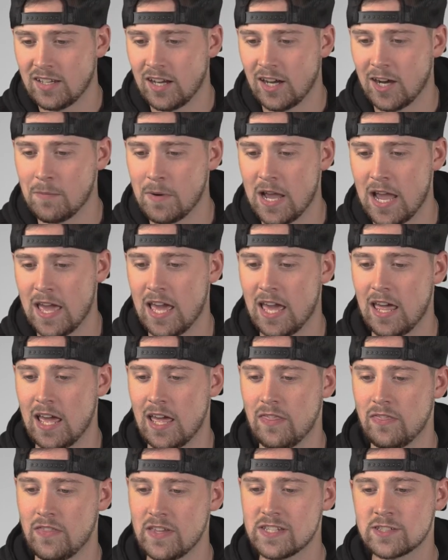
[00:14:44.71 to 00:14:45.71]
Um, and,
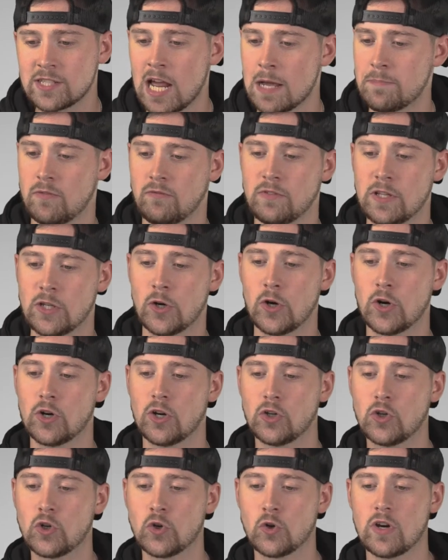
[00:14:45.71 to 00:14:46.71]
and this type of
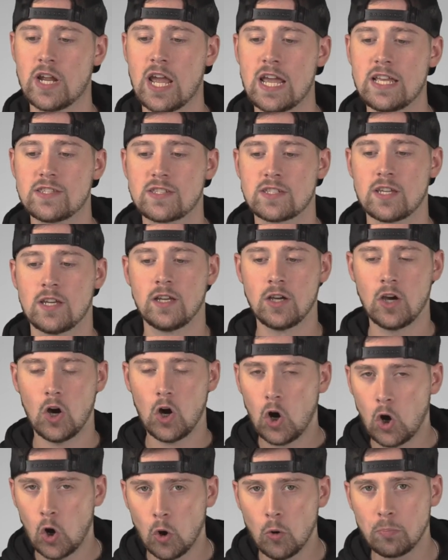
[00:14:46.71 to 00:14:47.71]
leader creates
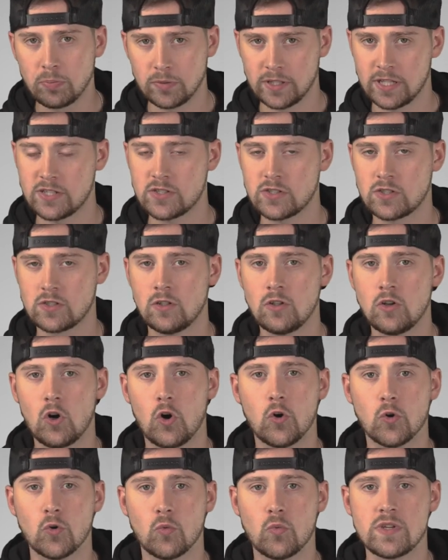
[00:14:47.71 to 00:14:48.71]
hopeless
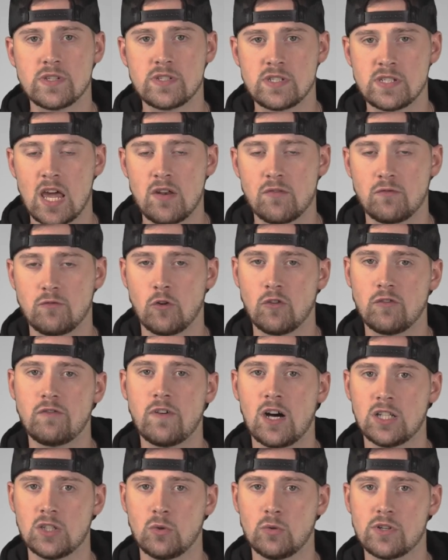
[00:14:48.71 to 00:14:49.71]
or resentful
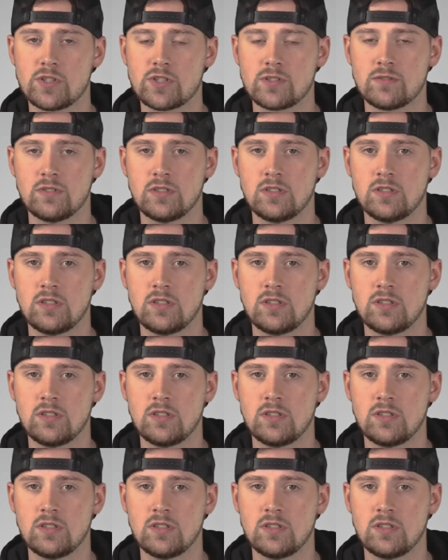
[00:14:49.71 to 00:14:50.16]
followers.